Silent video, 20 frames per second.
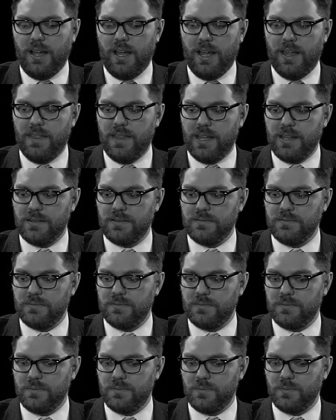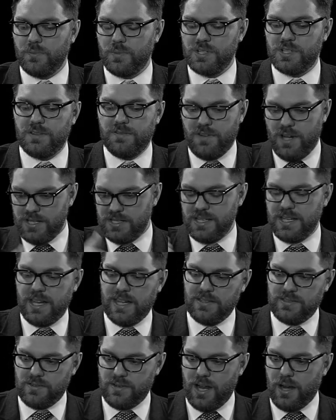And then when she eventually
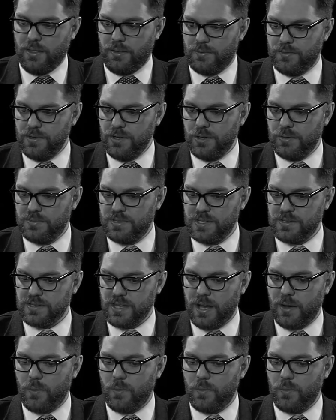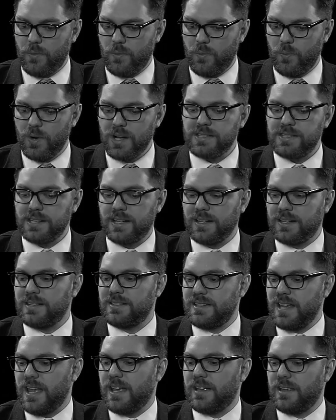gets her out of the room, she's like, what's it going to
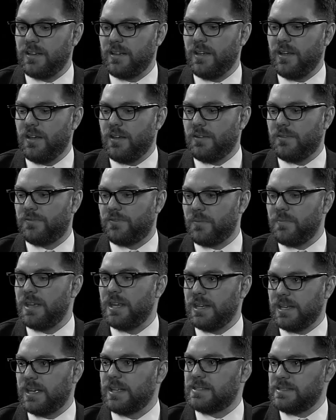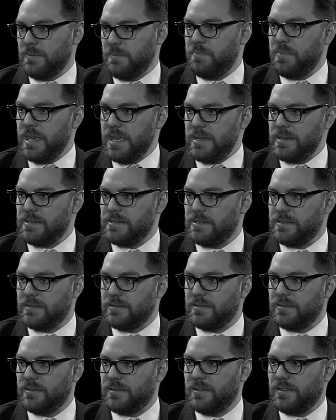take for me to get some peace?
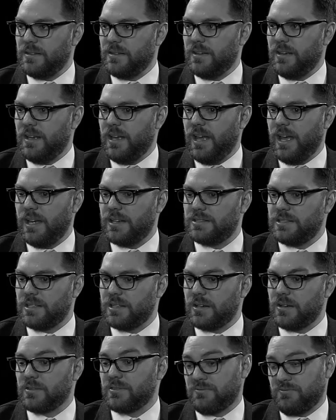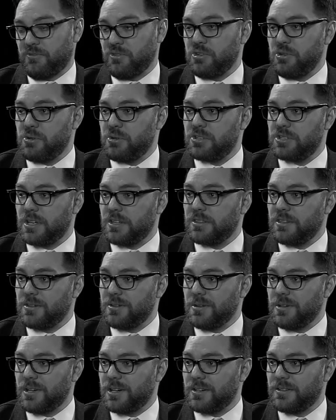And she goes, for you to shut the
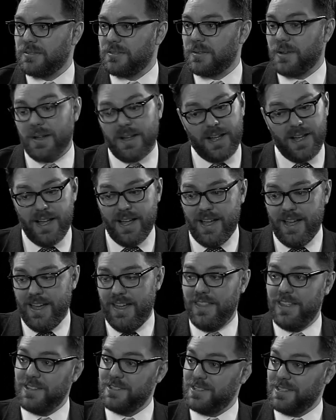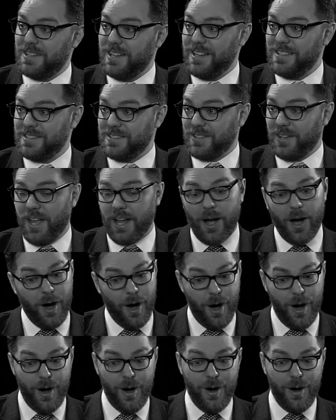door. And then she does, and you're like,
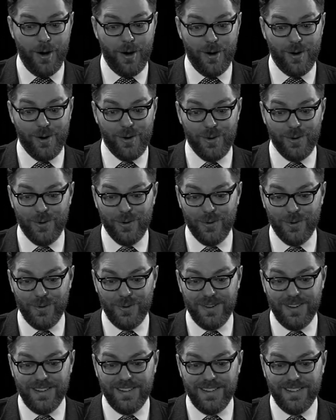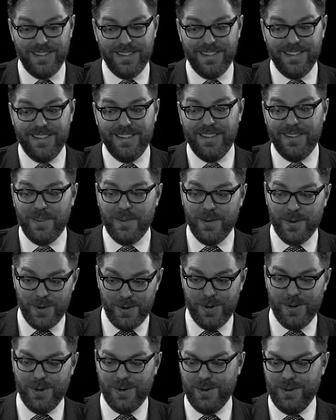oh,
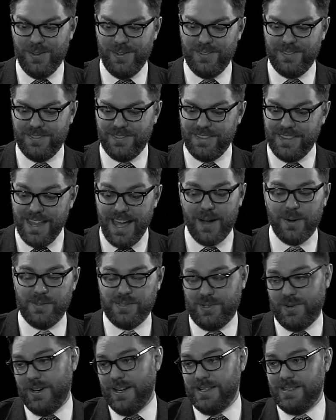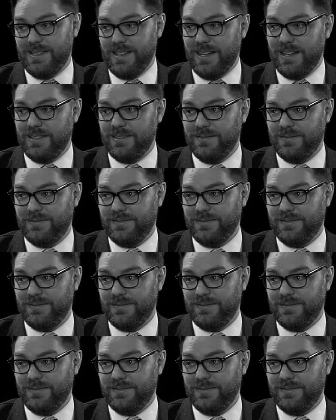oh, that was a great scene.